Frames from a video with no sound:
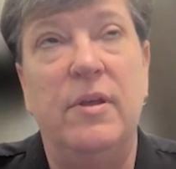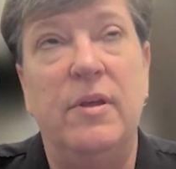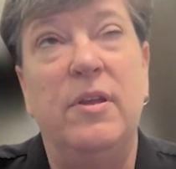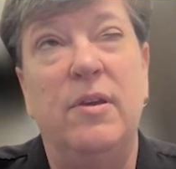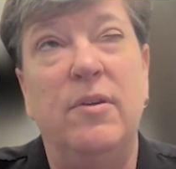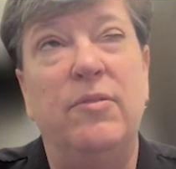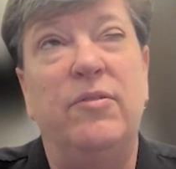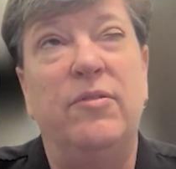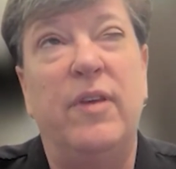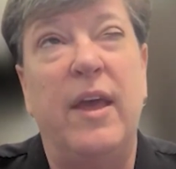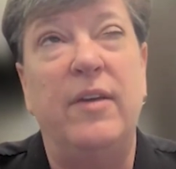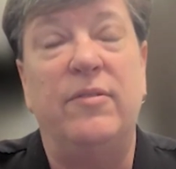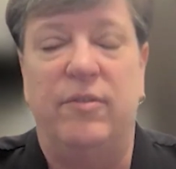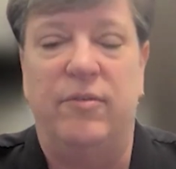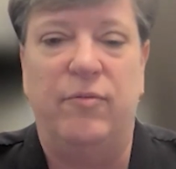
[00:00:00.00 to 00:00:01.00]
use
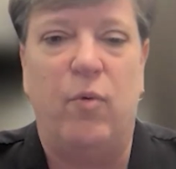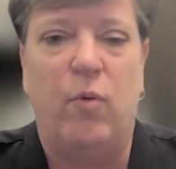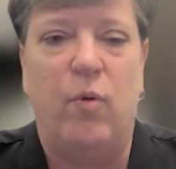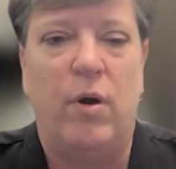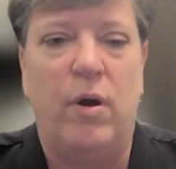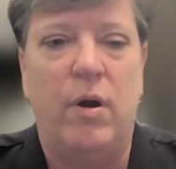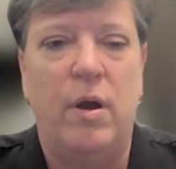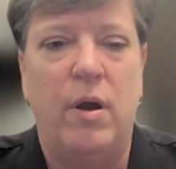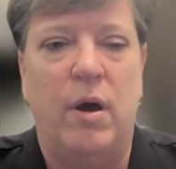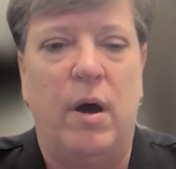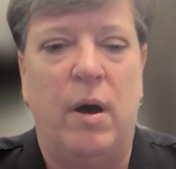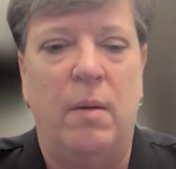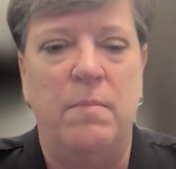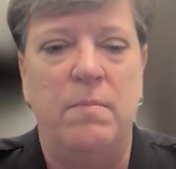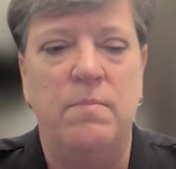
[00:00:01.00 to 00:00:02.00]
cases for
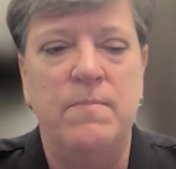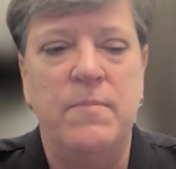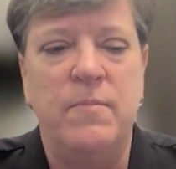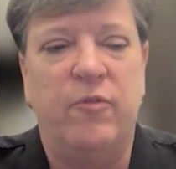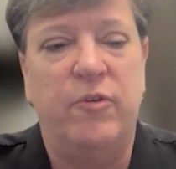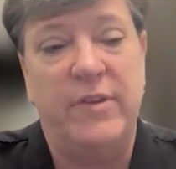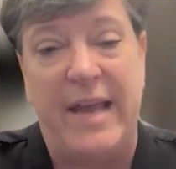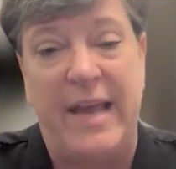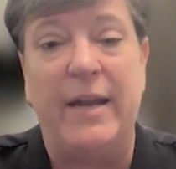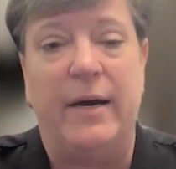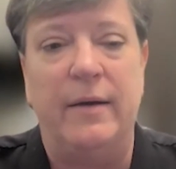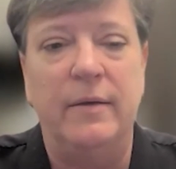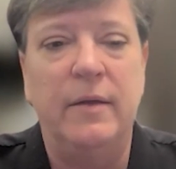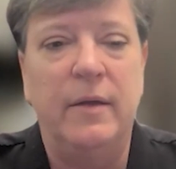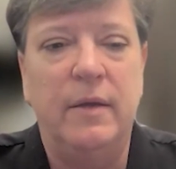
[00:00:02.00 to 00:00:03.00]

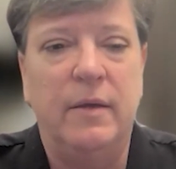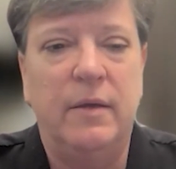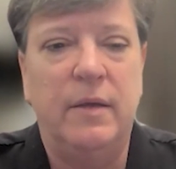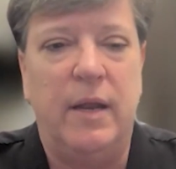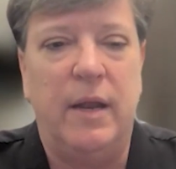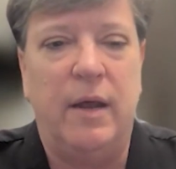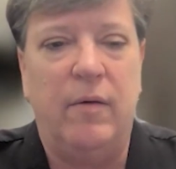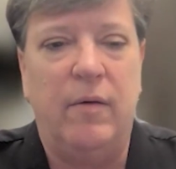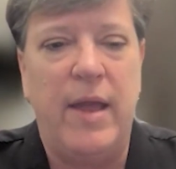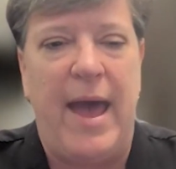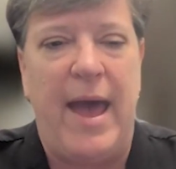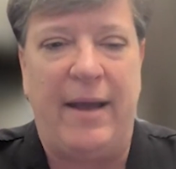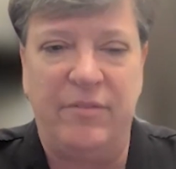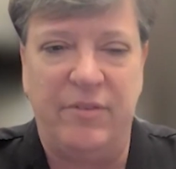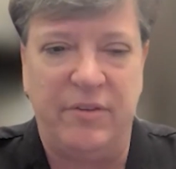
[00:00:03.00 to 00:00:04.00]
data,
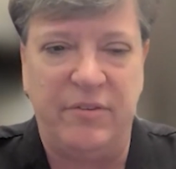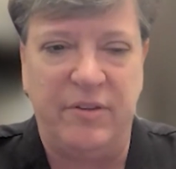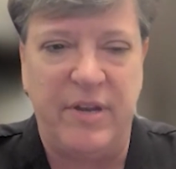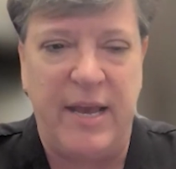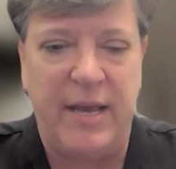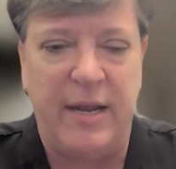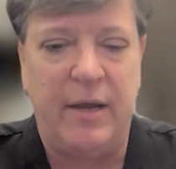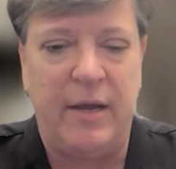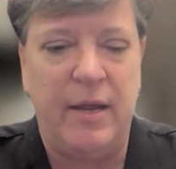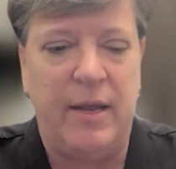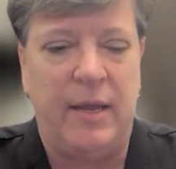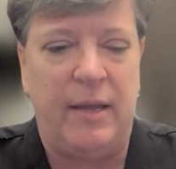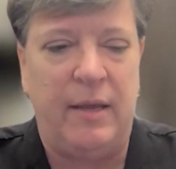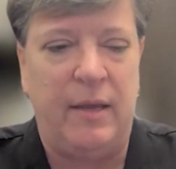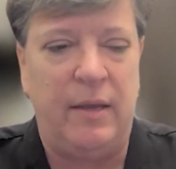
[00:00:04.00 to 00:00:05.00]
access to data
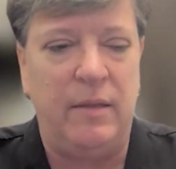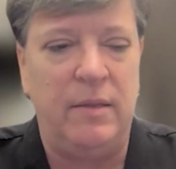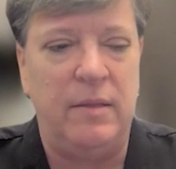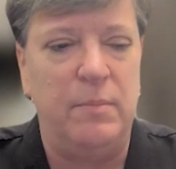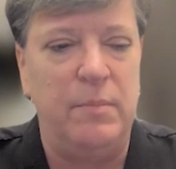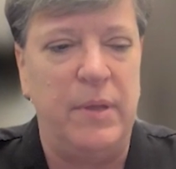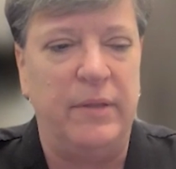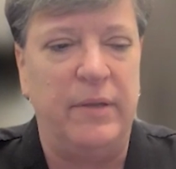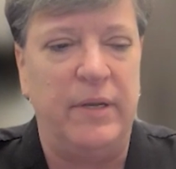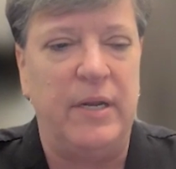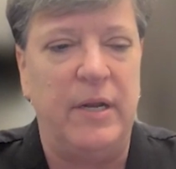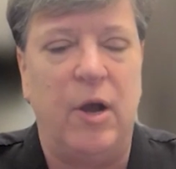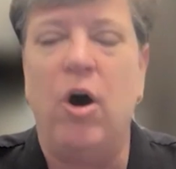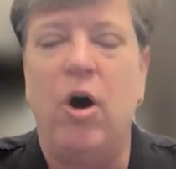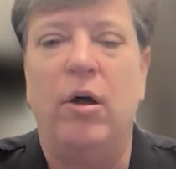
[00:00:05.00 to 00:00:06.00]
and the ability
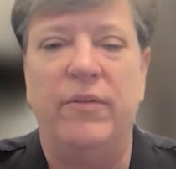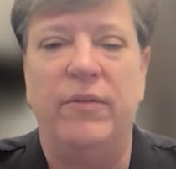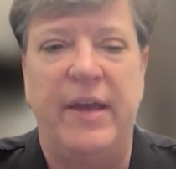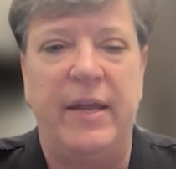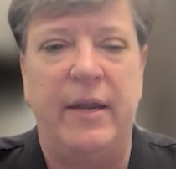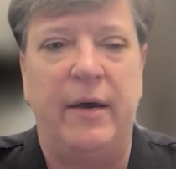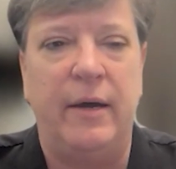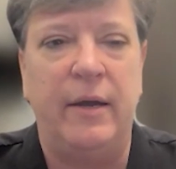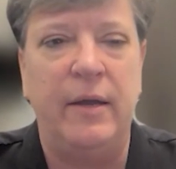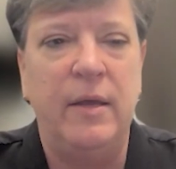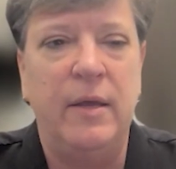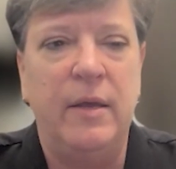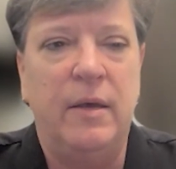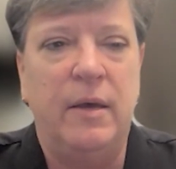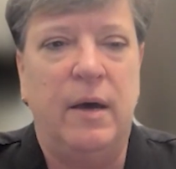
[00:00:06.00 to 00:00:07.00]
to call data
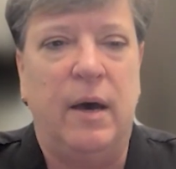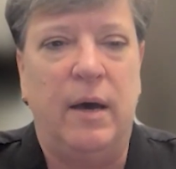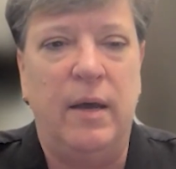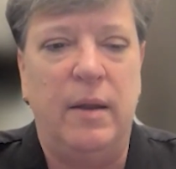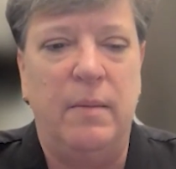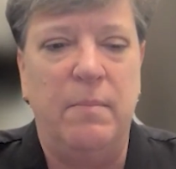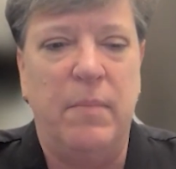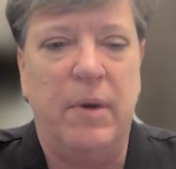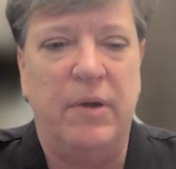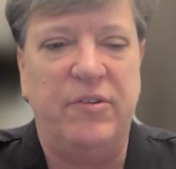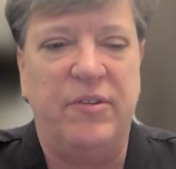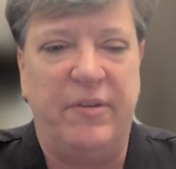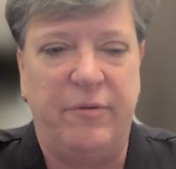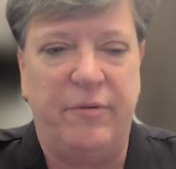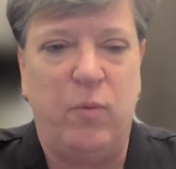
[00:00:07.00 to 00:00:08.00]
in a
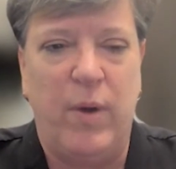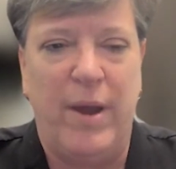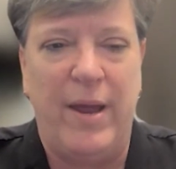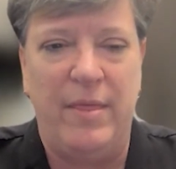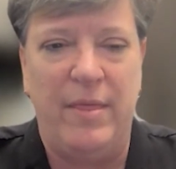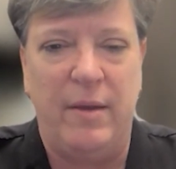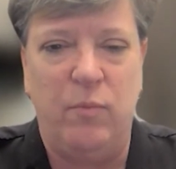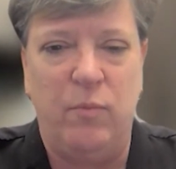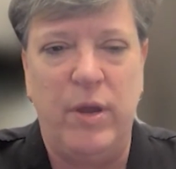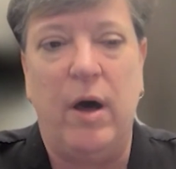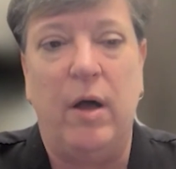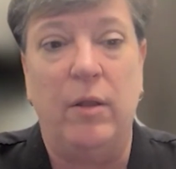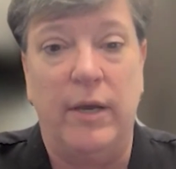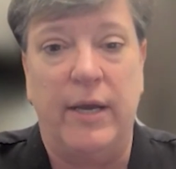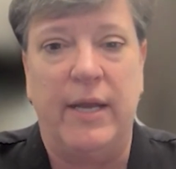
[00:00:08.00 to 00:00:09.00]
much different way than we
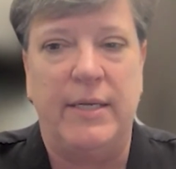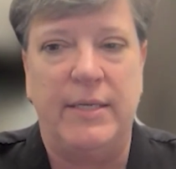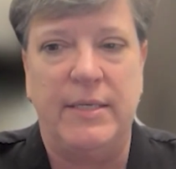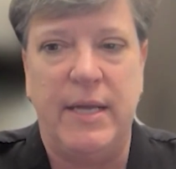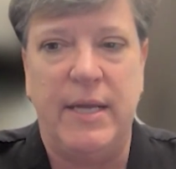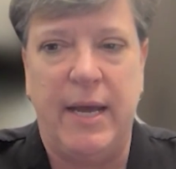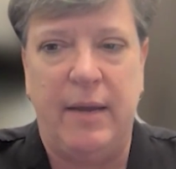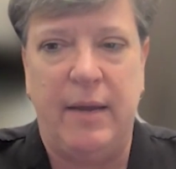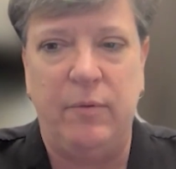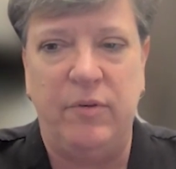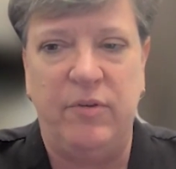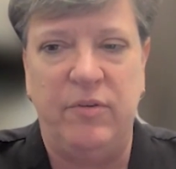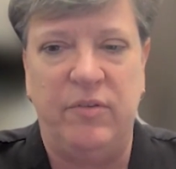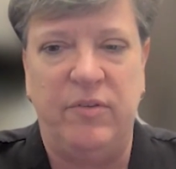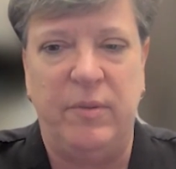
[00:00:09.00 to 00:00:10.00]
all look at it today,
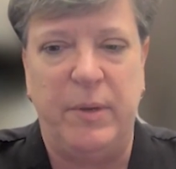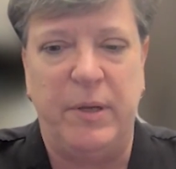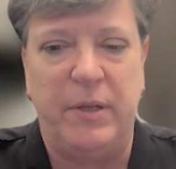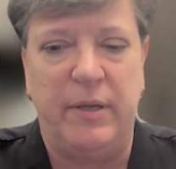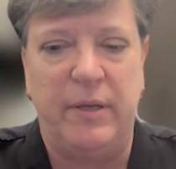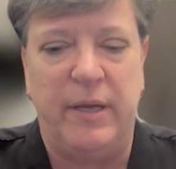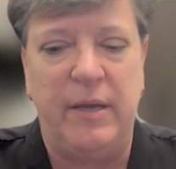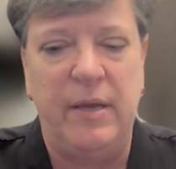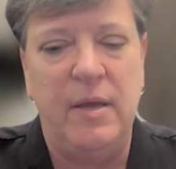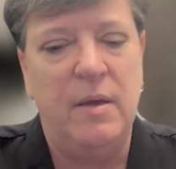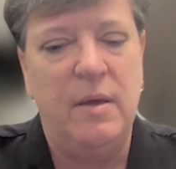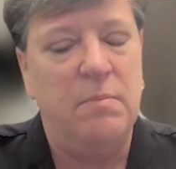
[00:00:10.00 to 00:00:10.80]
which is typically